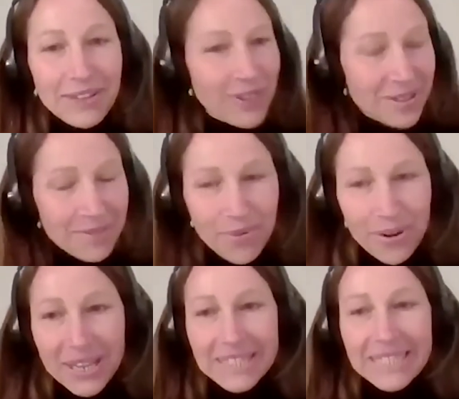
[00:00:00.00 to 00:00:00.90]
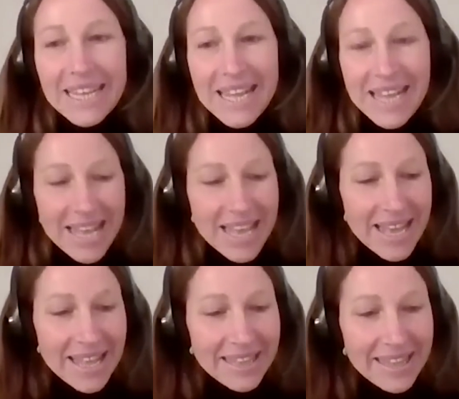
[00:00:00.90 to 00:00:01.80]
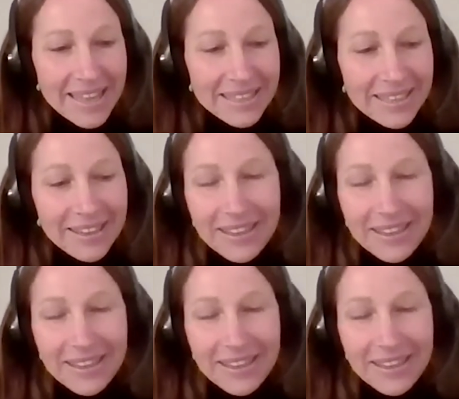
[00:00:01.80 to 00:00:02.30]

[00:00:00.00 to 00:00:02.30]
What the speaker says: defund the police, there's